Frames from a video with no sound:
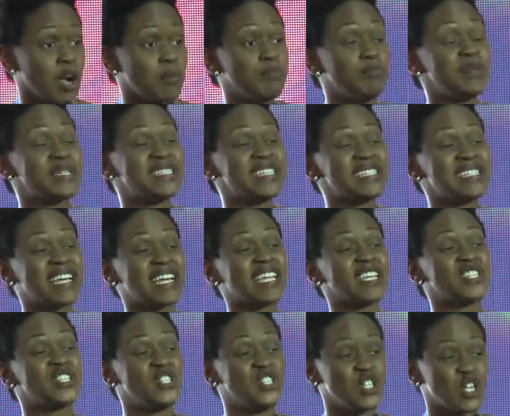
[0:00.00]
business that
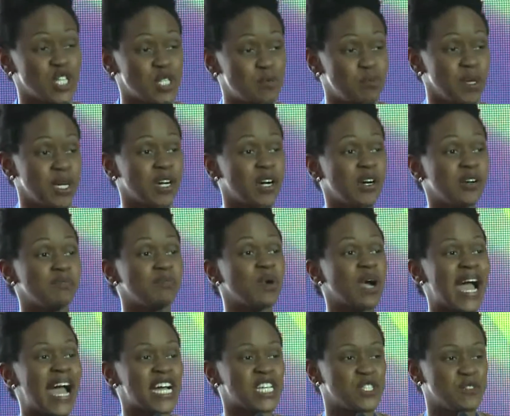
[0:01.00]
has just become
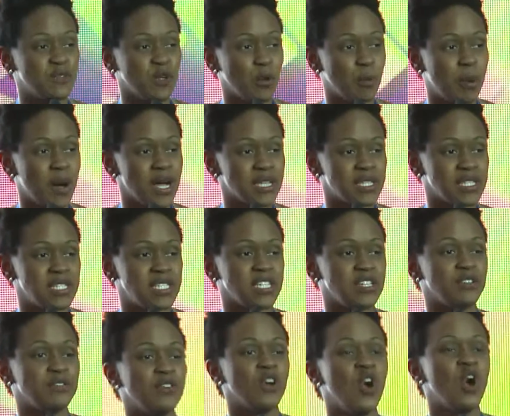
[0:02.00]
cash flow
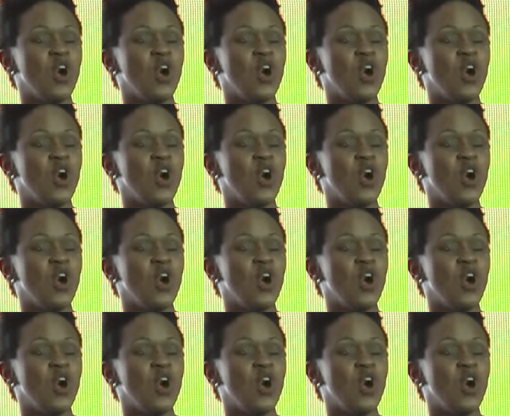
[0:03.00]
positive,